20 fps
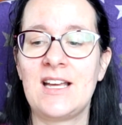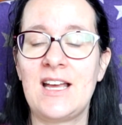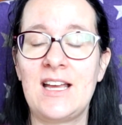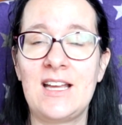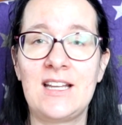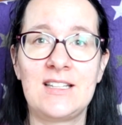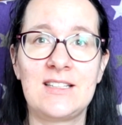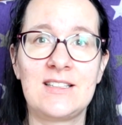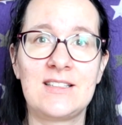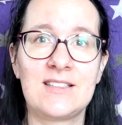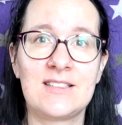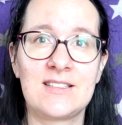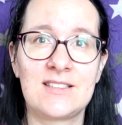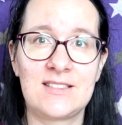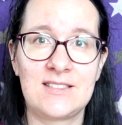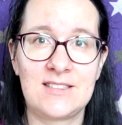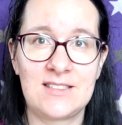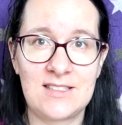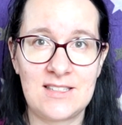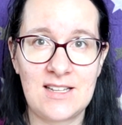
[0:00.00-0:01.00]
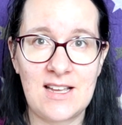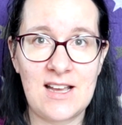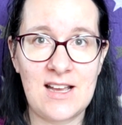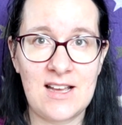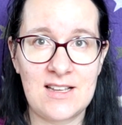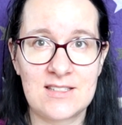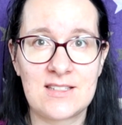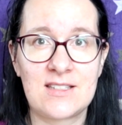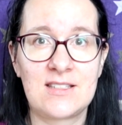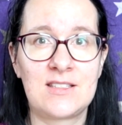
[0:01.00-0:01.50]
and
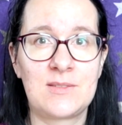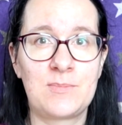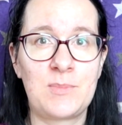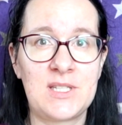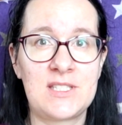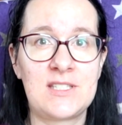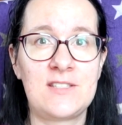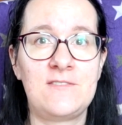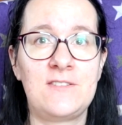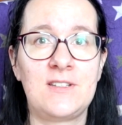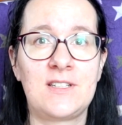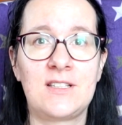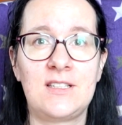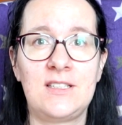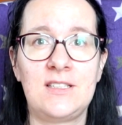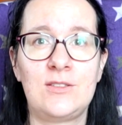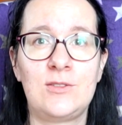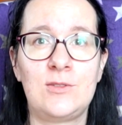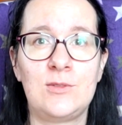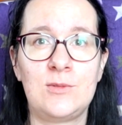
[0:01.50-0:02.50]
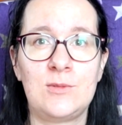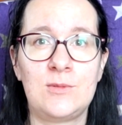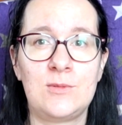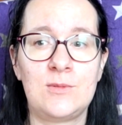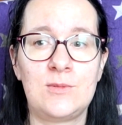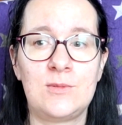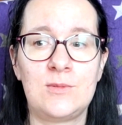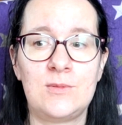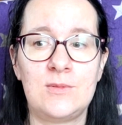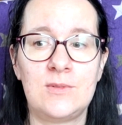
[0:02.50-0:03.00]
asked specifically
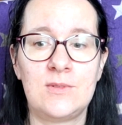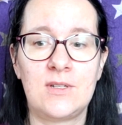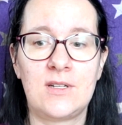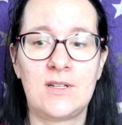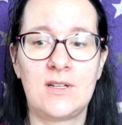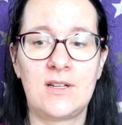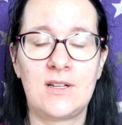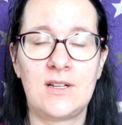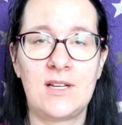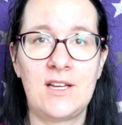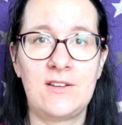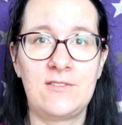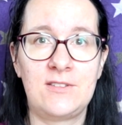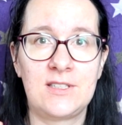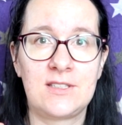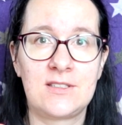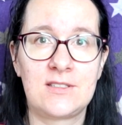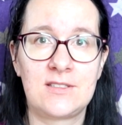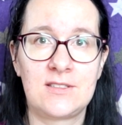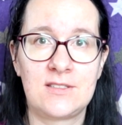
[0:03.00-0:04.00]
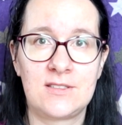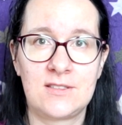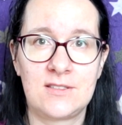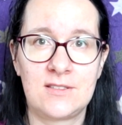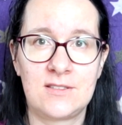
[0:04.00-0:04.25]
to have it